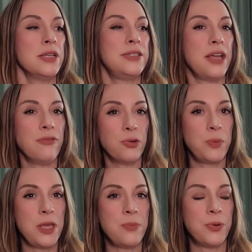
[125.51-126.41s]

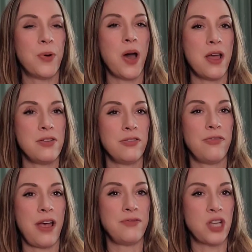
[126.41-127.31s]
several people under
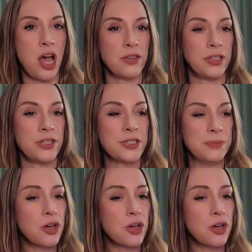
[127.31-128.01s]
$5.